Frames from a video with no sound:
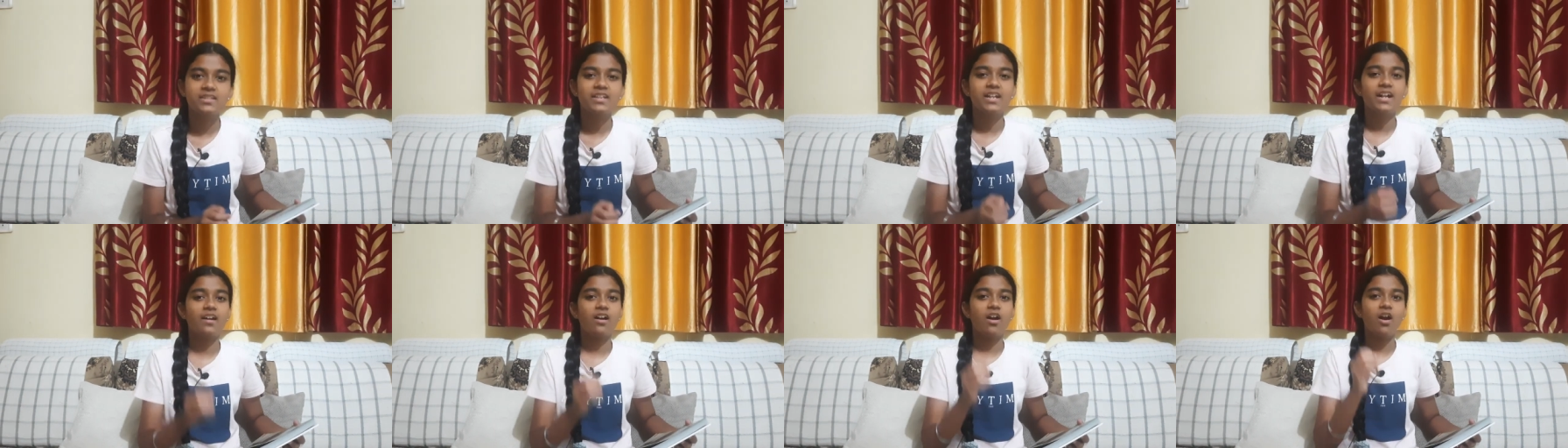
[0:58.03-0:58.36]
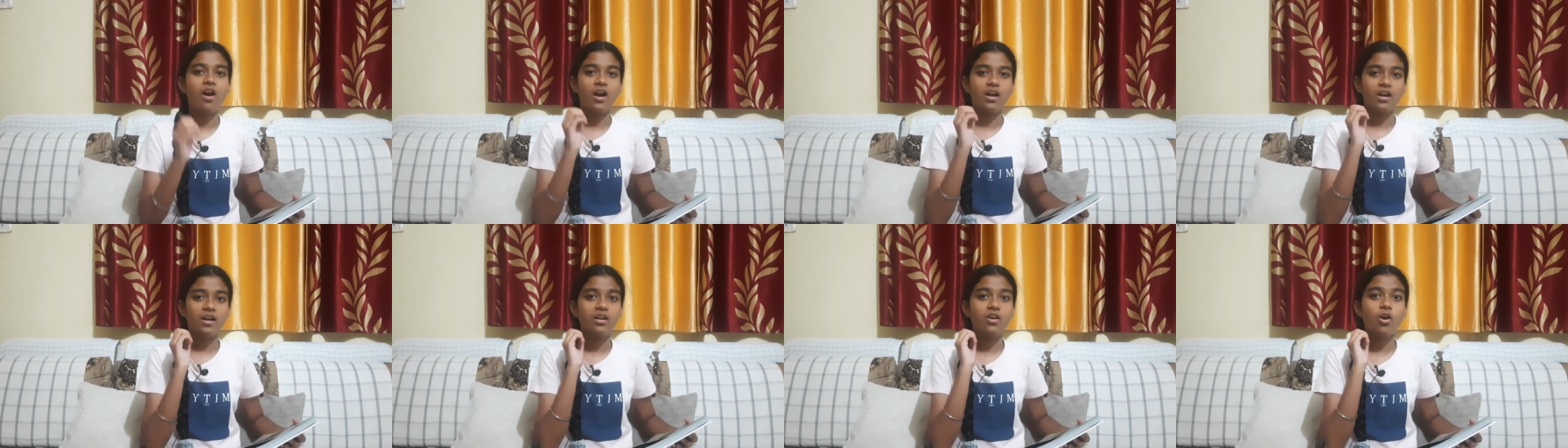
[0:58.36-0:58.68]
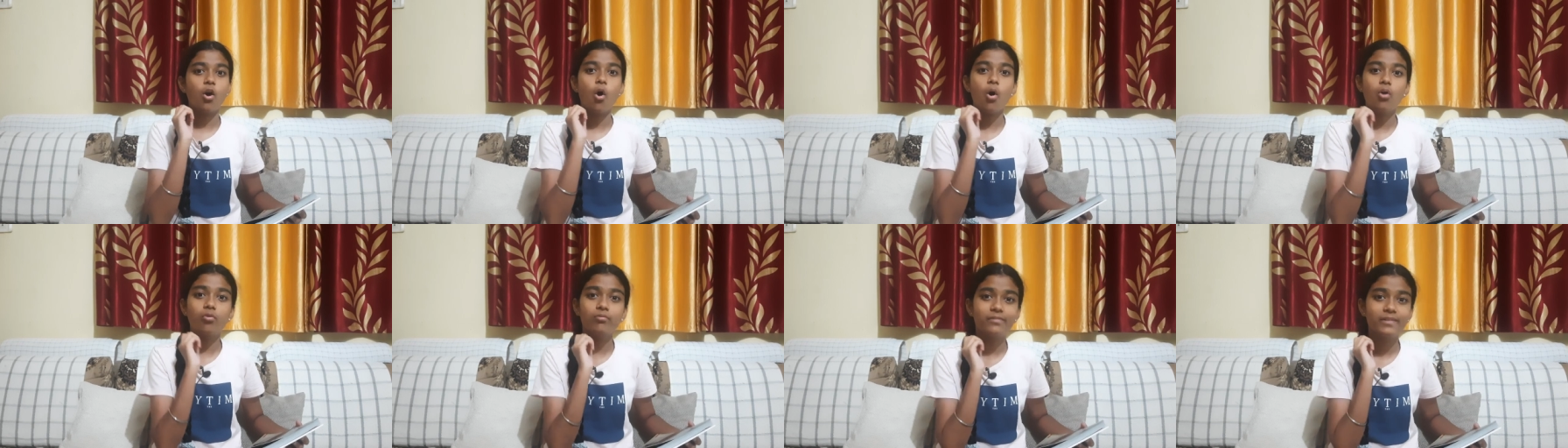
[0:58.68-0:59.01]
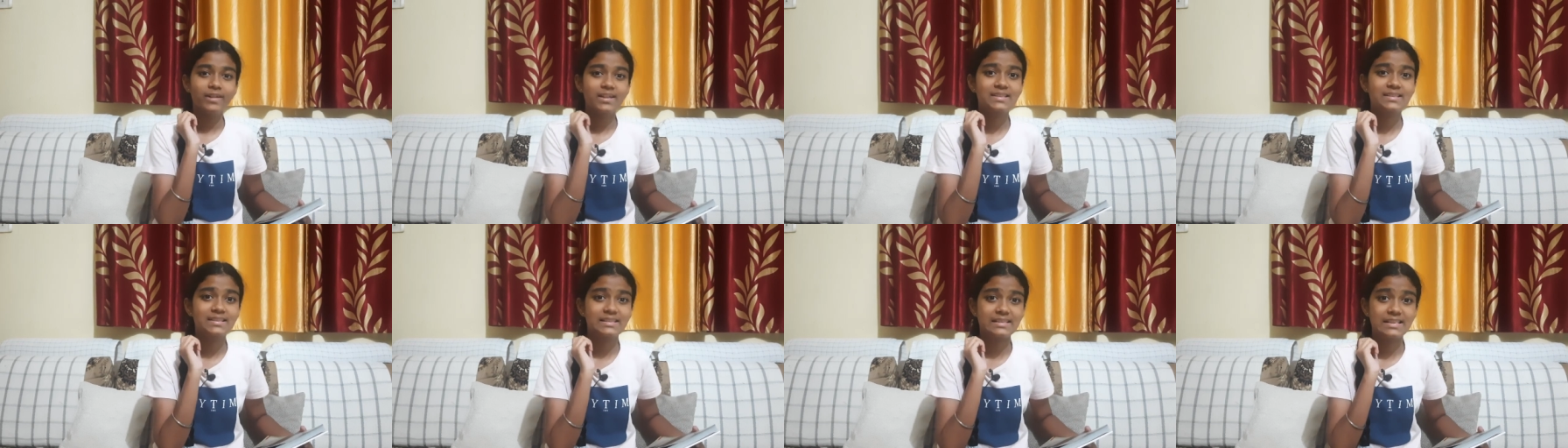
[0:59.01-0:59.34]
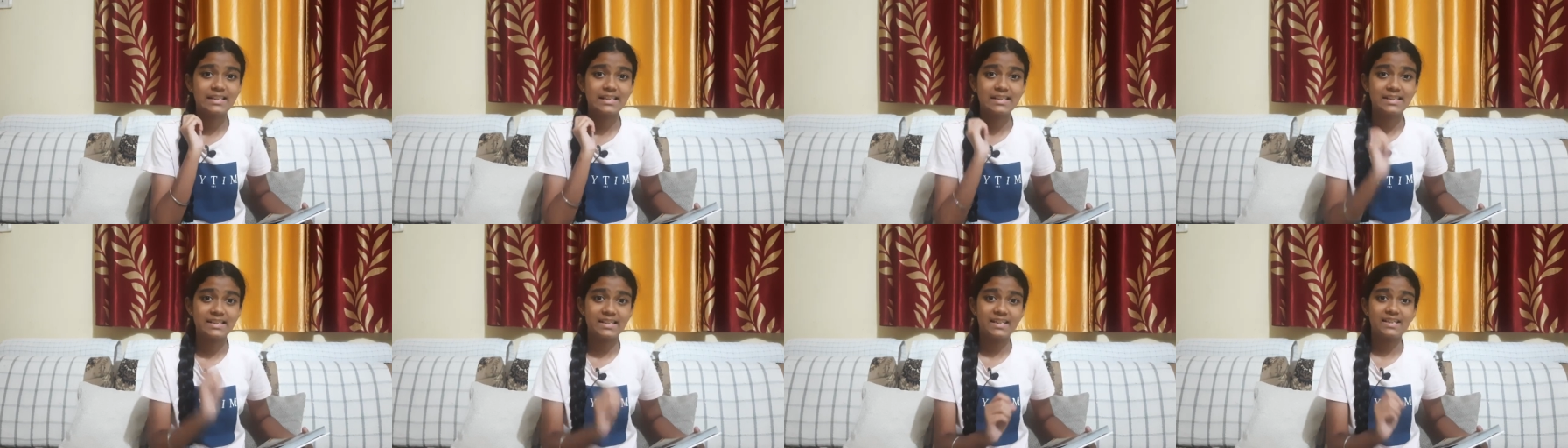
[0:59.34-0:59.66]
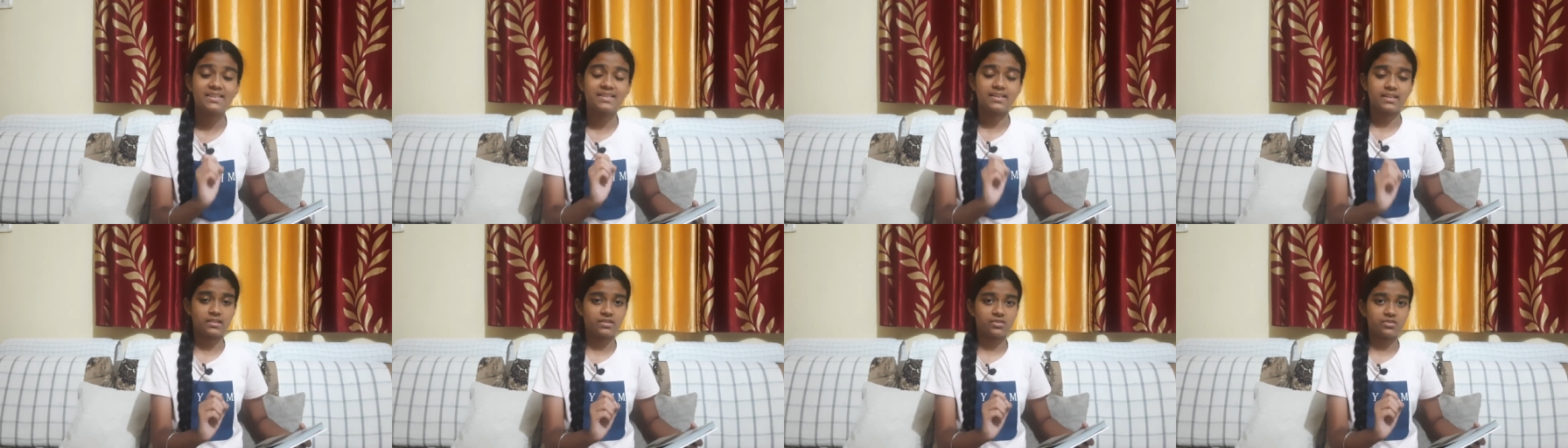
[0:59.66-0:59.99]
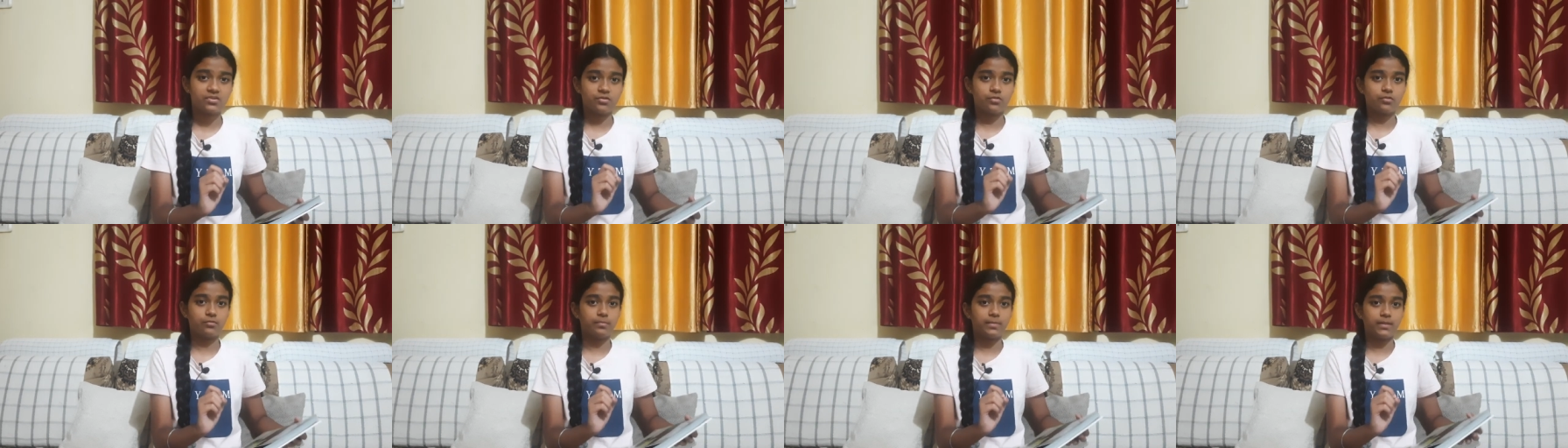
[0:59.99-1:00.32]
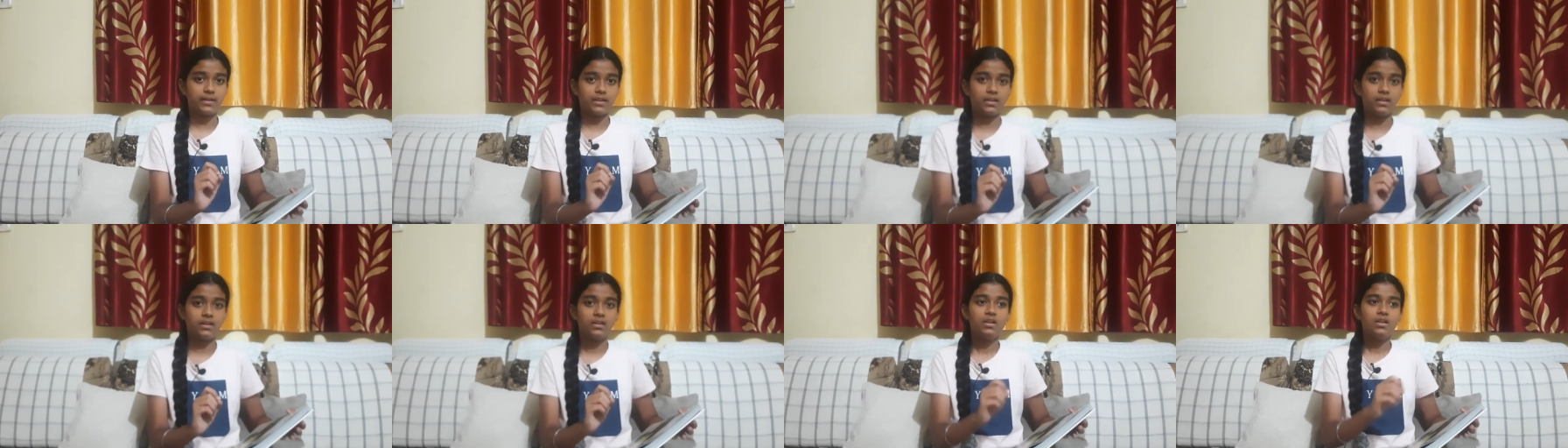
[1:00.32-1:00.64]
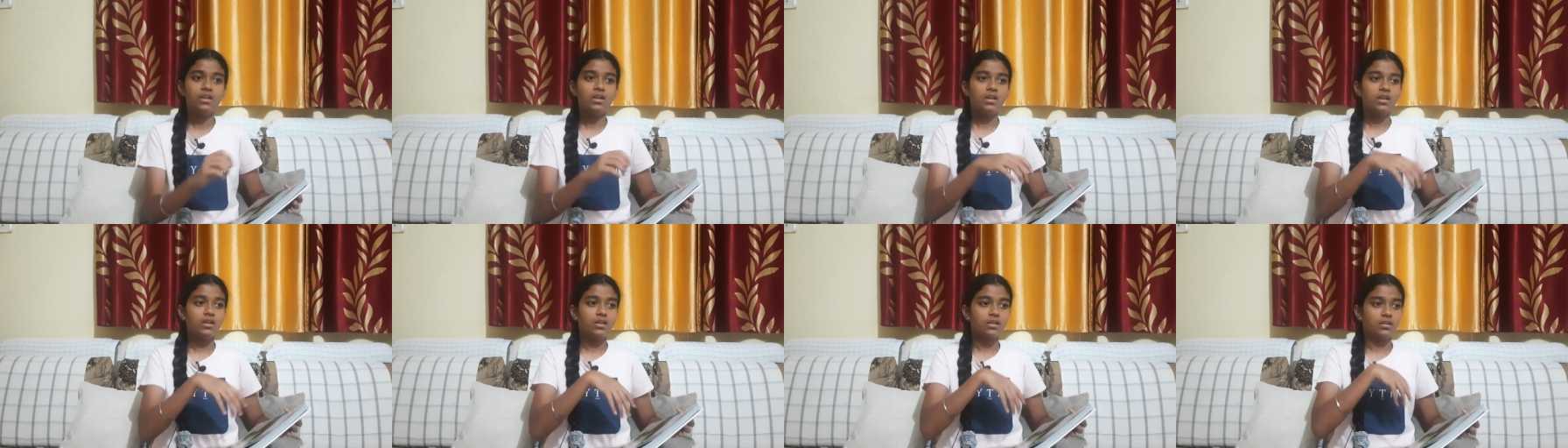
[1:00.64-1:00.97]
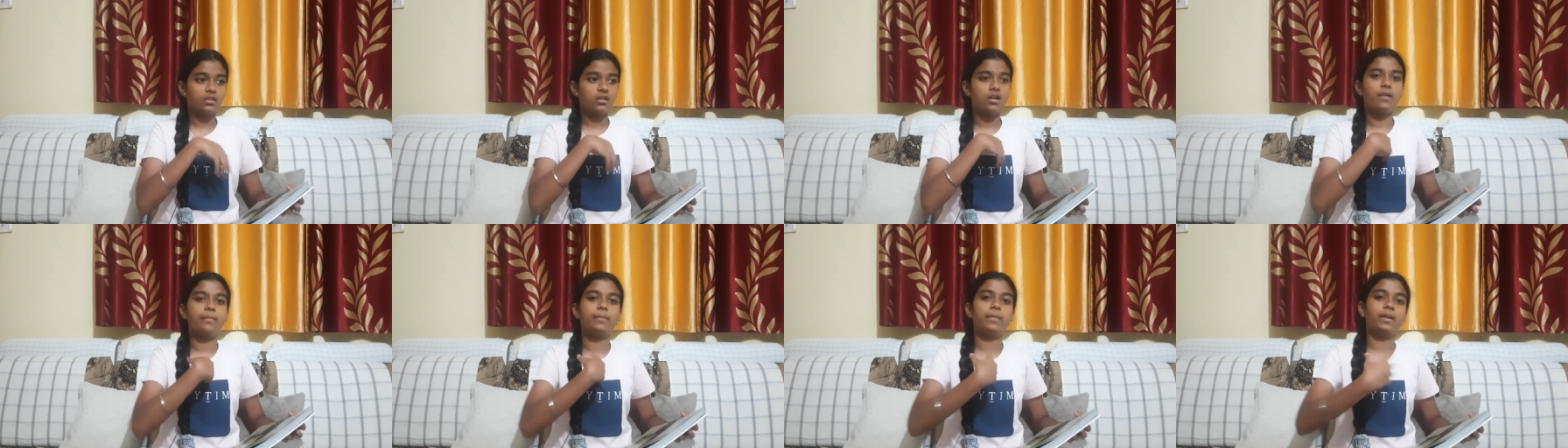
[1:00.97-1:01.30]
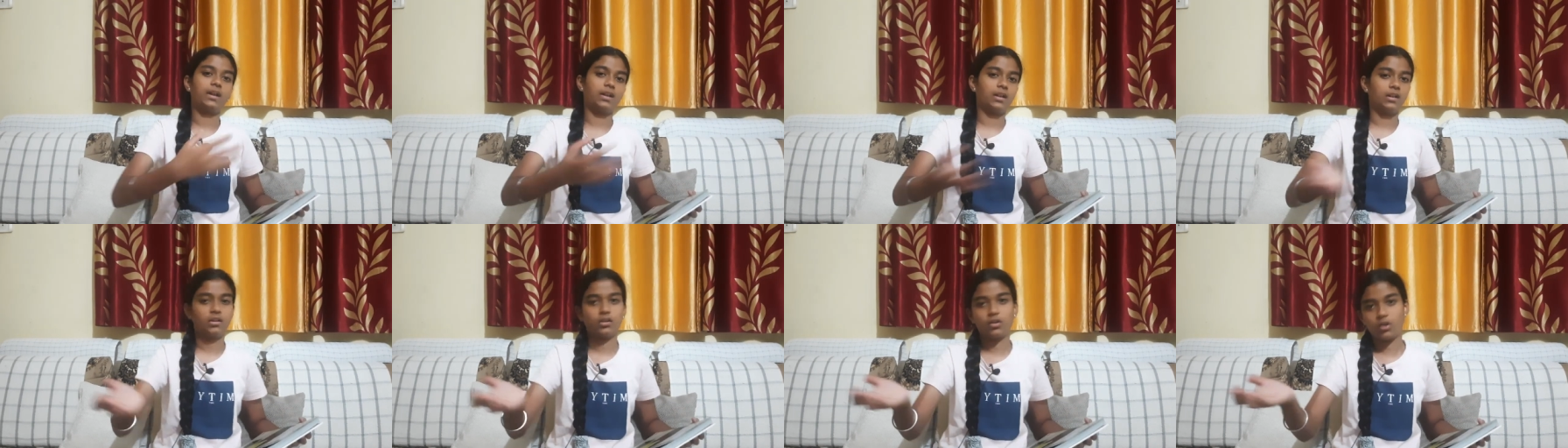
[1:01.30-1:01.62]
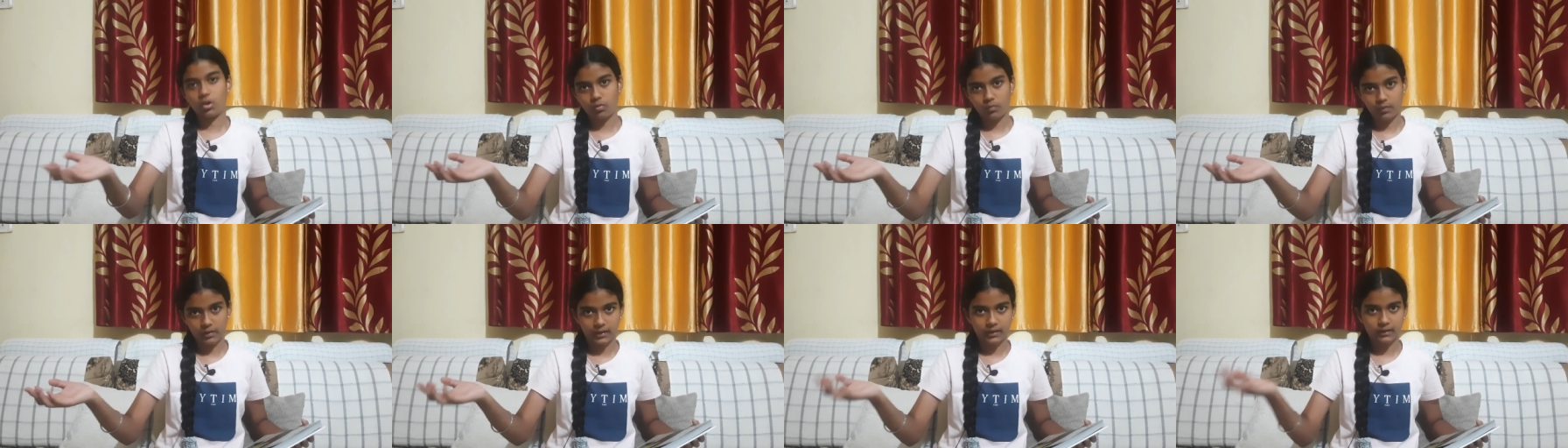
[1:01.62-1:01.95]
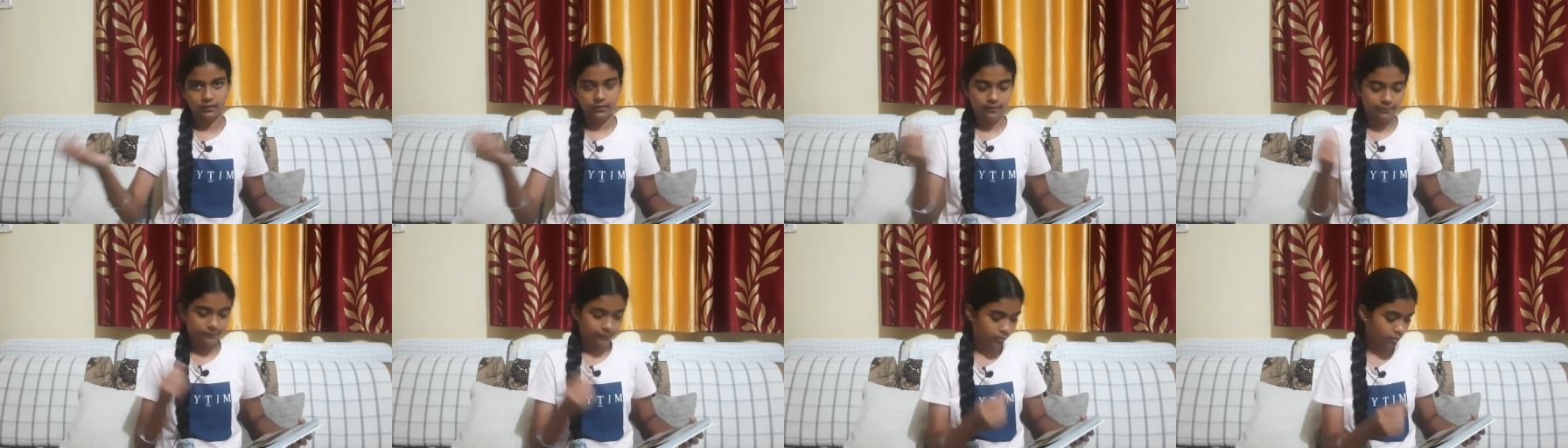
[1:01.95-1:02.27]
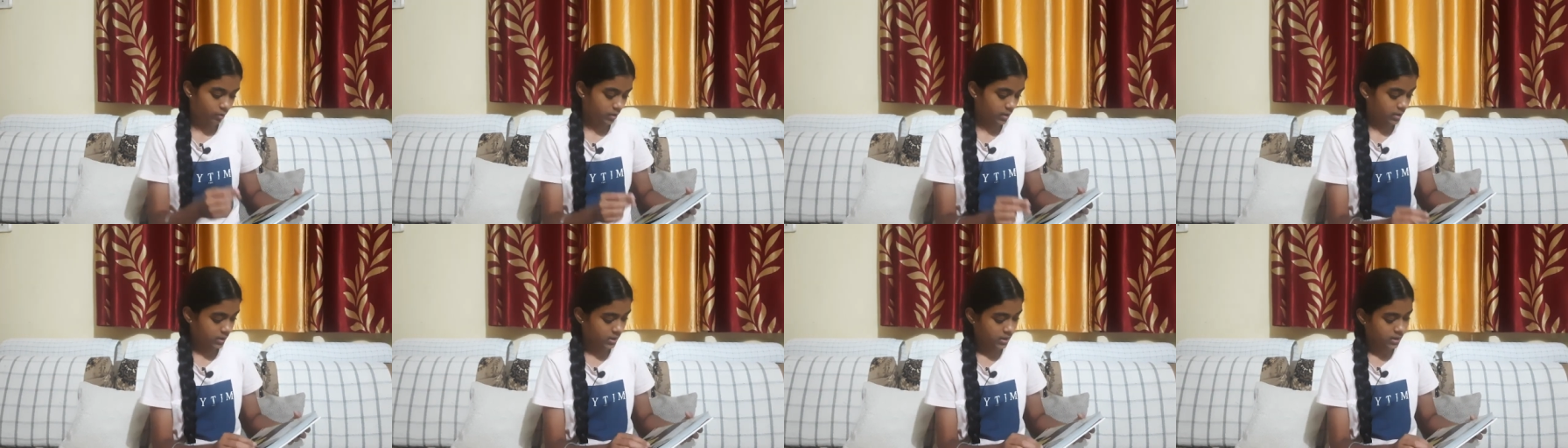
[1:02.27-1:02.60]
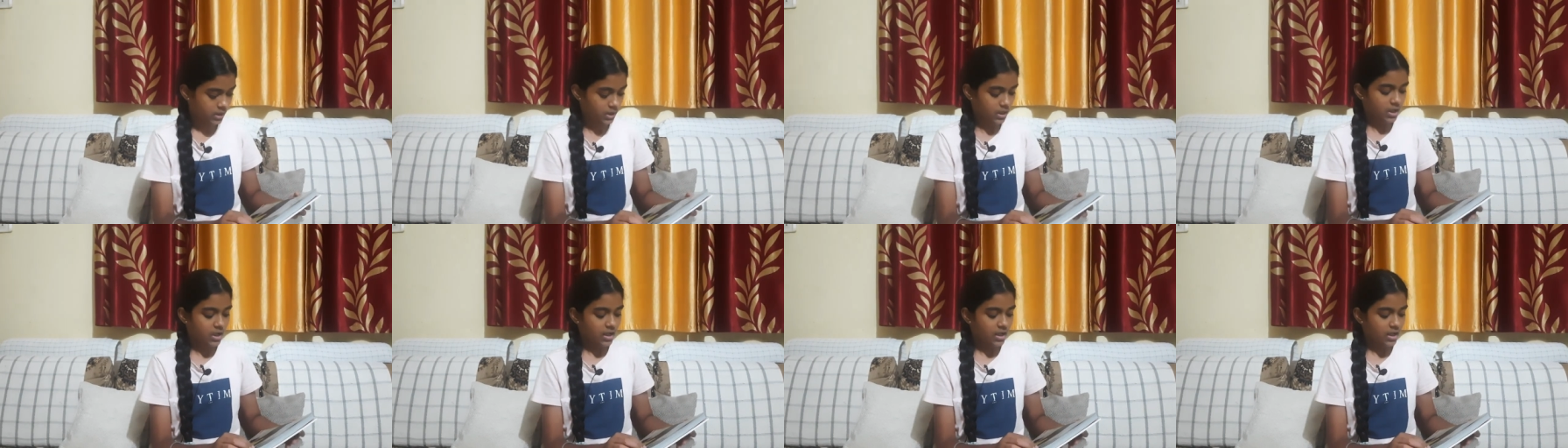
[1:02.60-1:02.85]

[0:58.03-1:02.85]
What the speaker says: there are always diseases to be coming and going, of course.